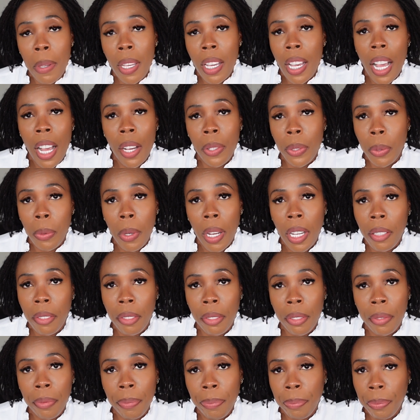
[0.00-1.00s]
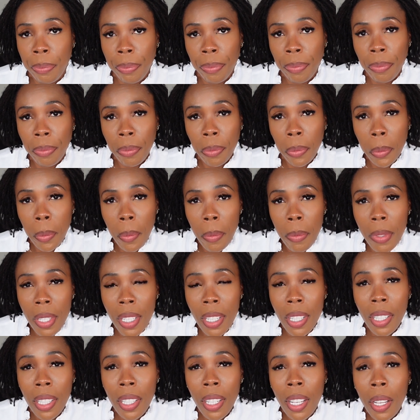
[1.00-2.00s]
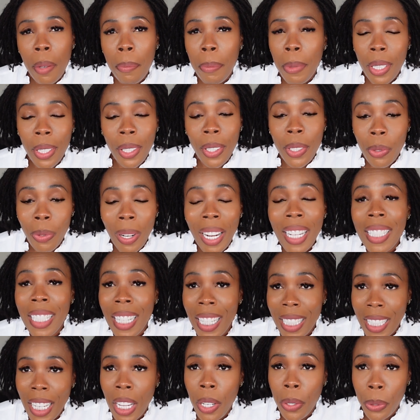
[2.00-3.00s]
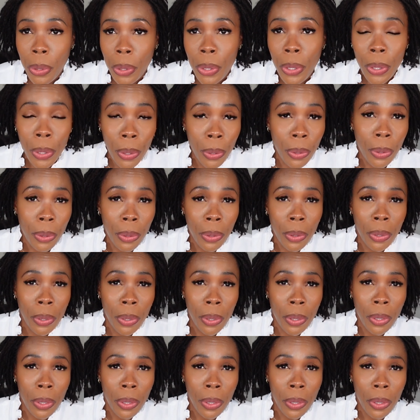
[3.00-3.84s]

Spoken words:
be a housewife. Because right there tells you